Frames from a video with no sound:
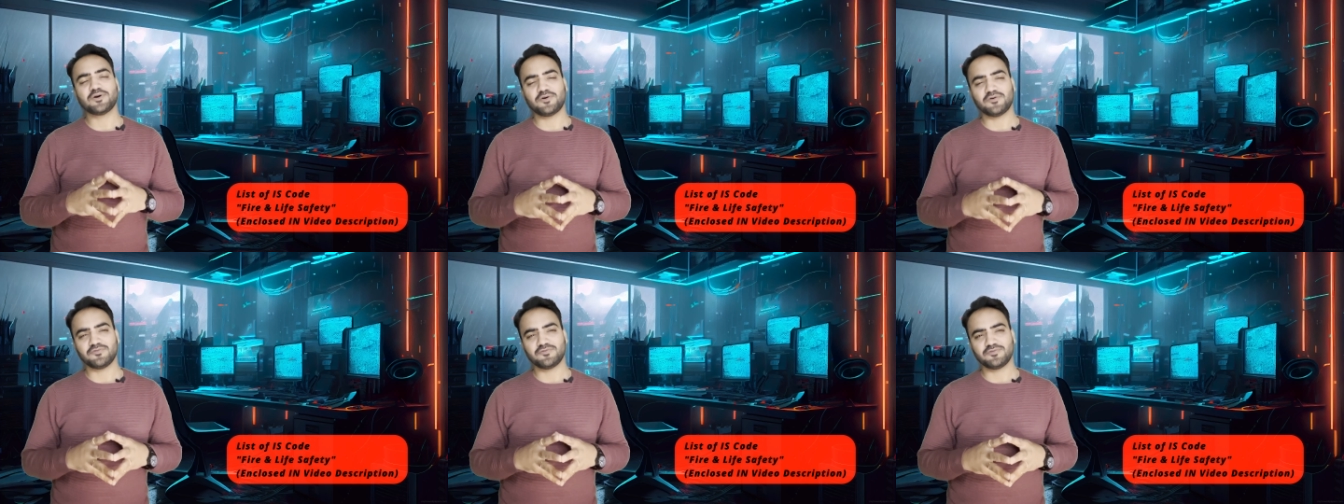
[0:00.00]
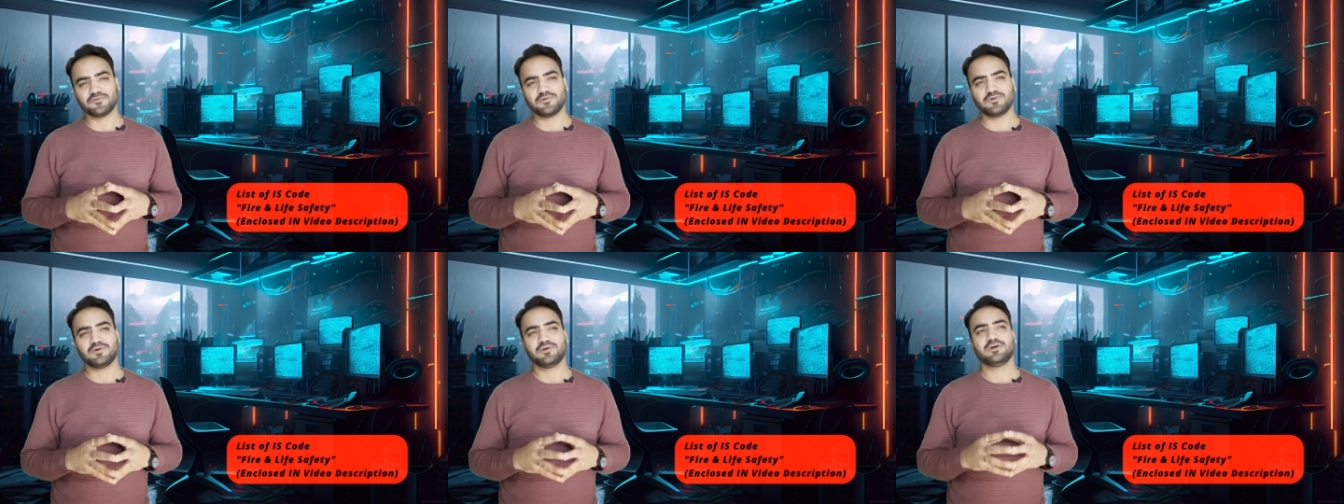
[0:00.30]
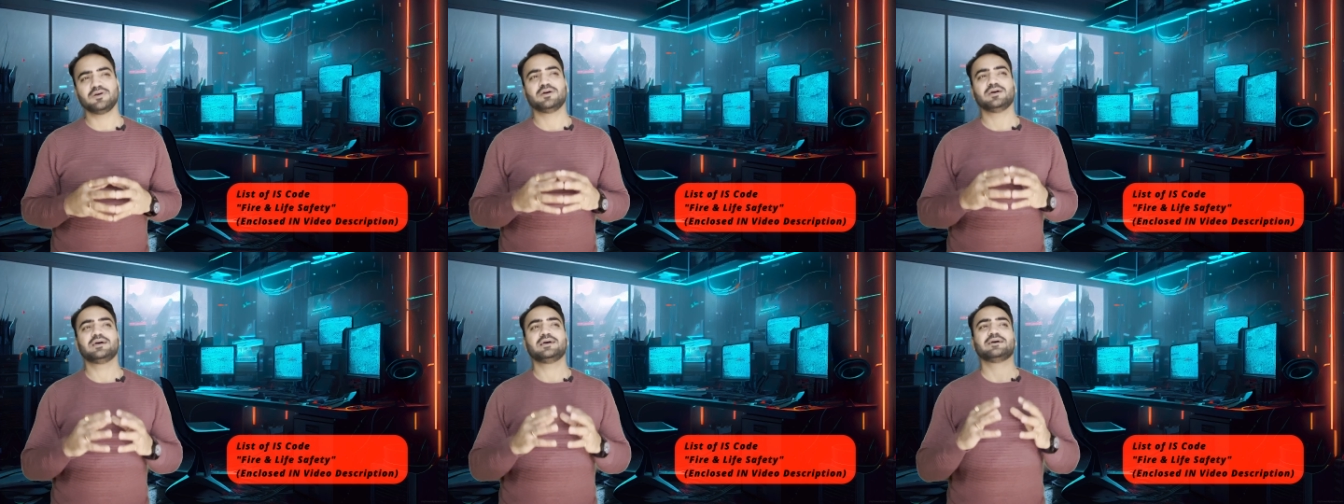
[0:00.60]
of
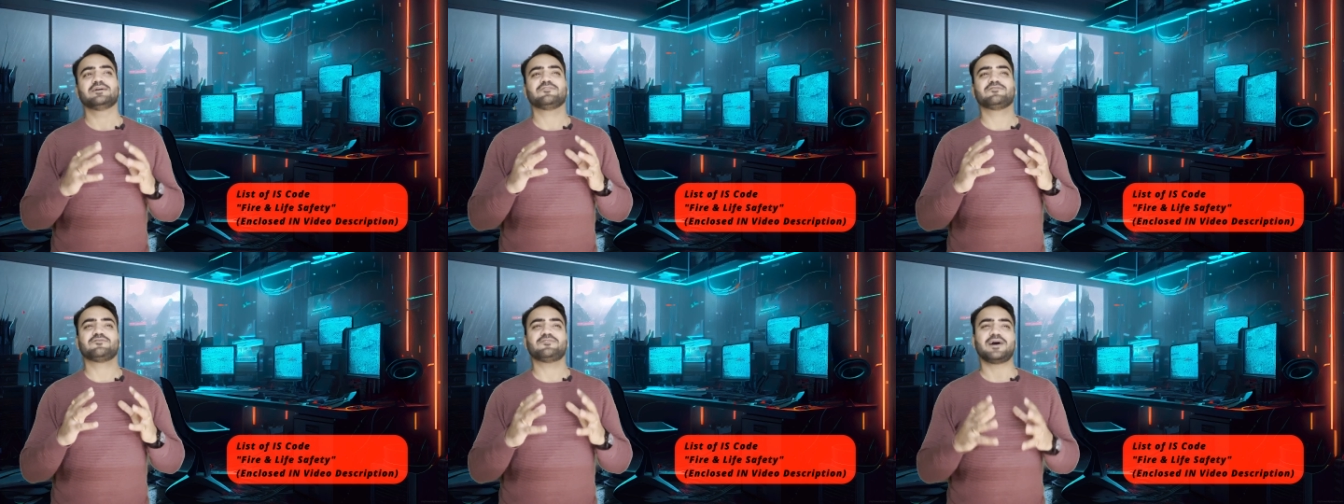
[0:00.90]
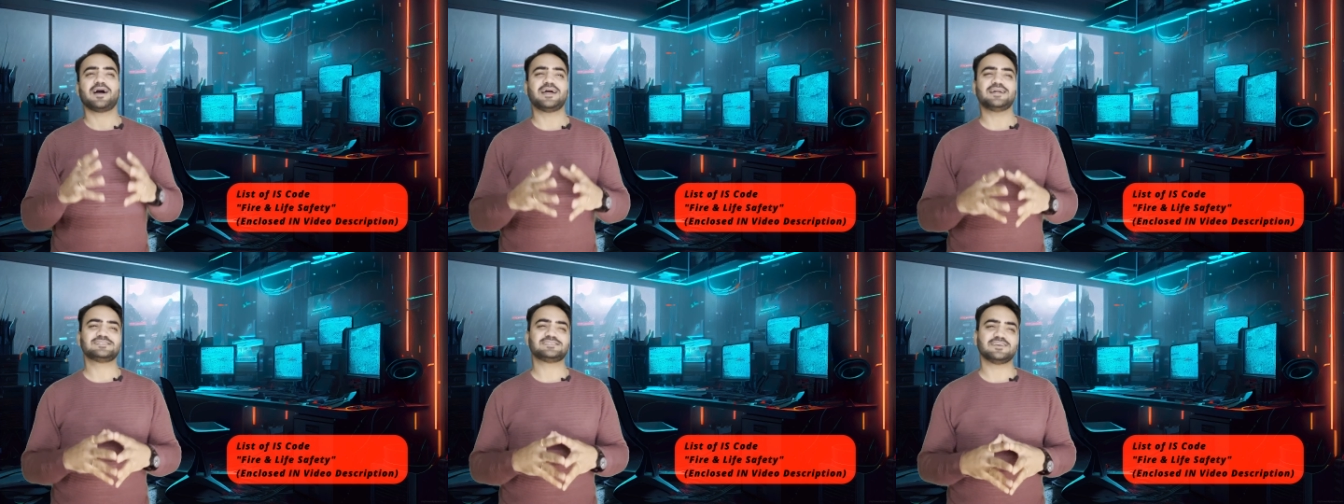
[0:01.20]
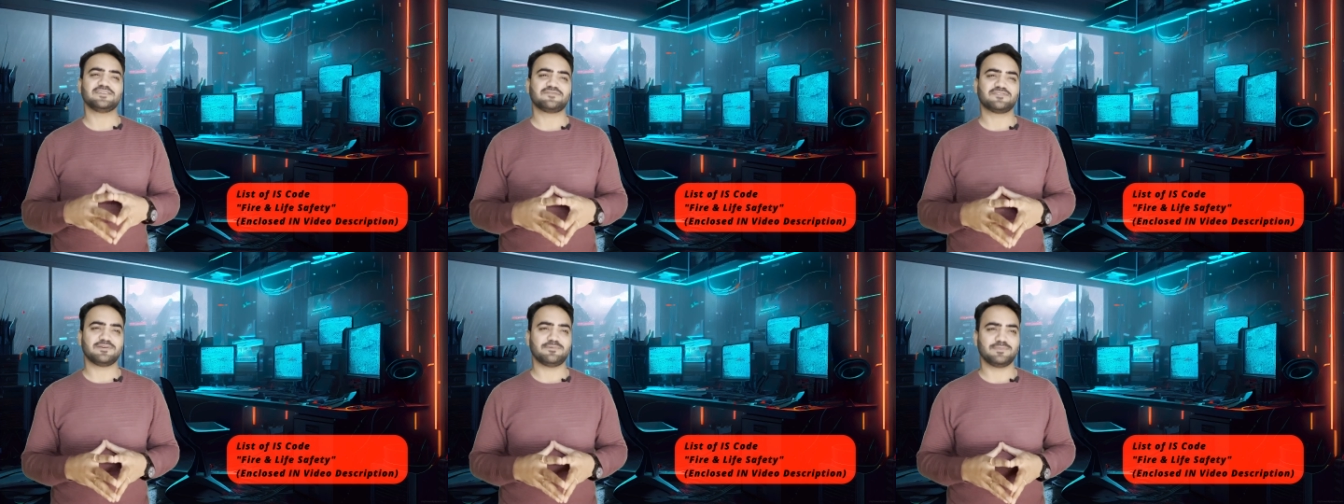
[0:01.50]
fire
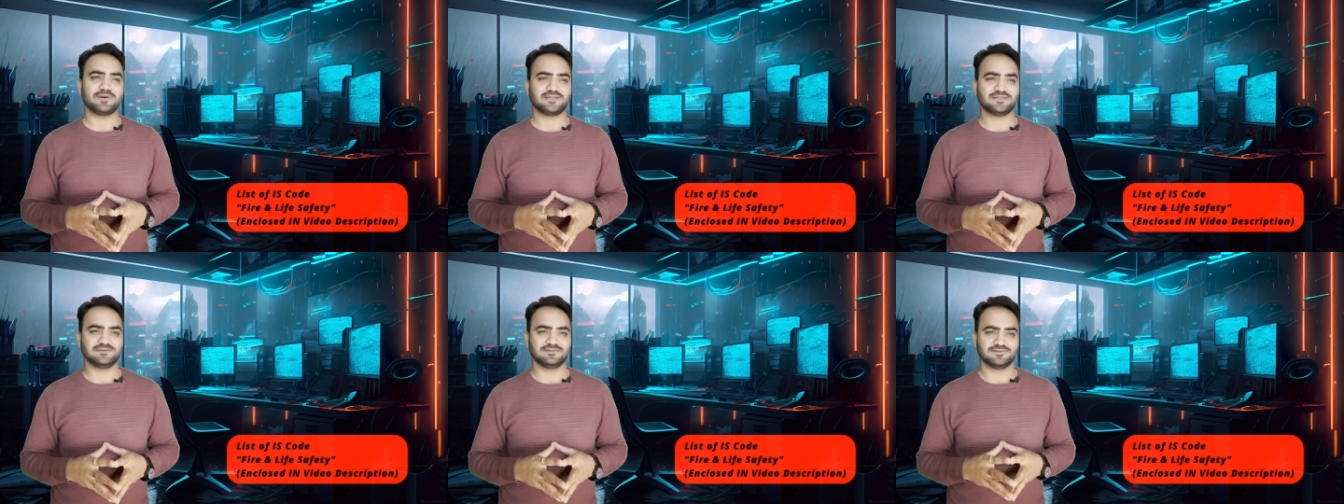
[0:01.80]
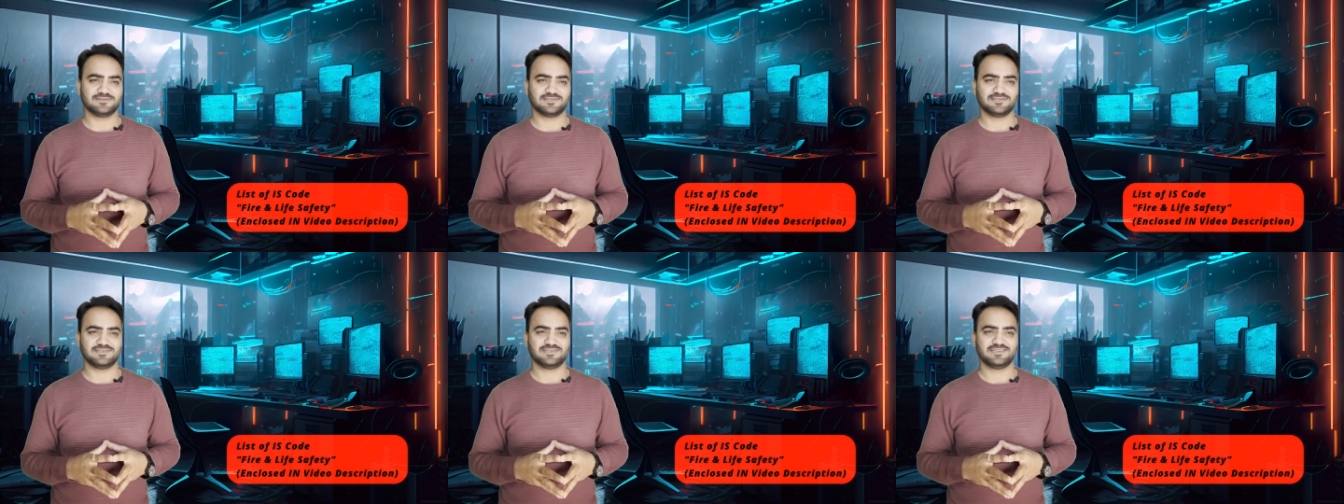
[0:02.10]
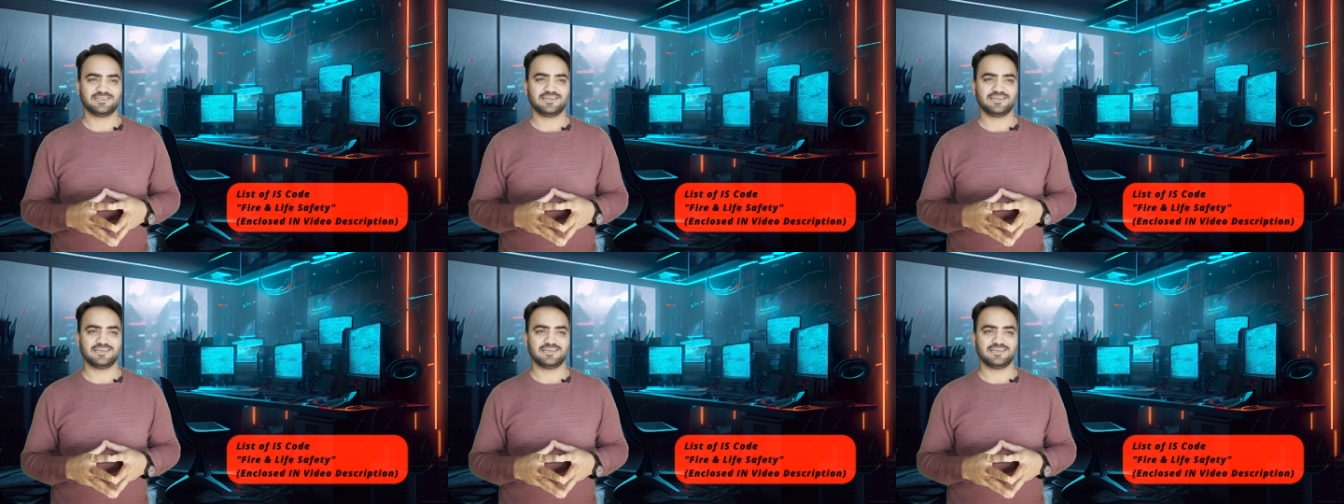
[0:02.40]
safety measures.